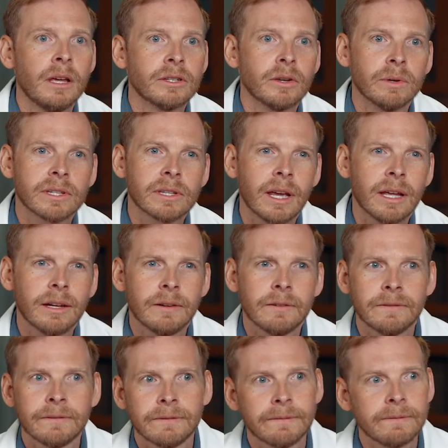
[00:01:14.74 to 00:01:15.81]
So instead
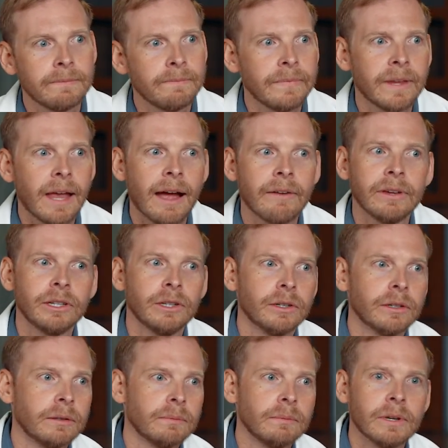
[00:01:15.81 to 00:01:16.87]
of having
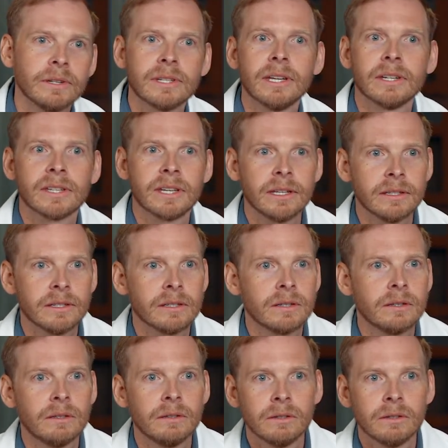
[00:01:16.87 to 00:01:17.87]
your assistants